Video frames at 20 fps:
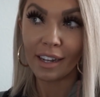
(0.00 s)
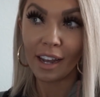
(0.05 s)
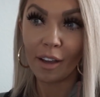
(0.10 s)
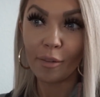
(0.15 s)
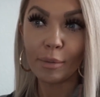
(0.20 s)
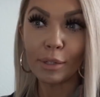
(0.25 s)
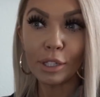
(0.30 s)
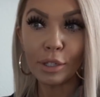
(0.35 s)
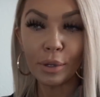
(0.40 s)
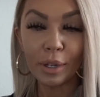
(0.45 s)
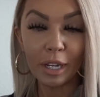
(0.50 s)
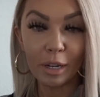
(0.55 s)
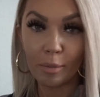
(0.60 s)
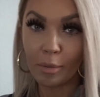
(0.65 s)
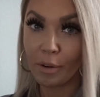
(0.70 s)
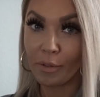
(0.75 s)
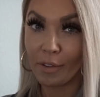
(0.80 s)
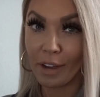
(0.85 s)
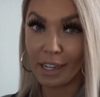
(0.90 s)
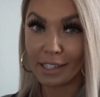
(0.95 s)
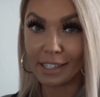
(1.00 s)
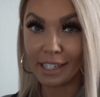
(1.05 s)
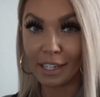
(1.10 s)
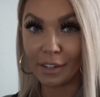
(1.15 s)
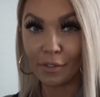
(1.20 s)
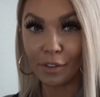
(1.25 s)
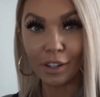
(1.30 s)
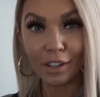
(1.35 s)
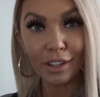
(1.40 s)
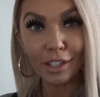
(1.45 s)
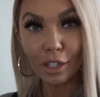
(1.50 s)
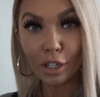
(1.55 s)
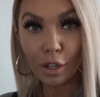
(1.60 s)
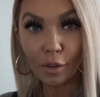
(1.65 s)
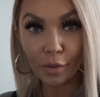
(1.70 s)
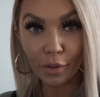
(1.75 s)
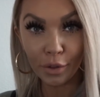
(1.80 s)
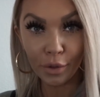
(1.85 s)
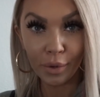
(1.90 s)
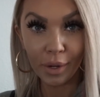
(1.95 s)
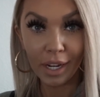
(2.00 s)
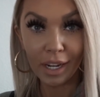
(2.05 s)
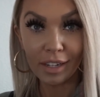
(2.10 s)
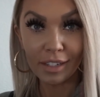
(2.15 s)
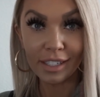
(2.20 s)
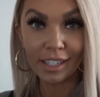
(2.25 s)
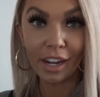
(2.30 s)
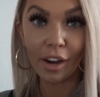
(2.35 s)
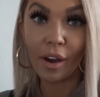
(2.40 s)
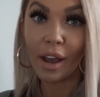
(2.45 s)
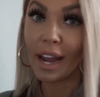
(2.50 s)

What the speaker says: I've been doing intermittent fasting for a little over 3 years now,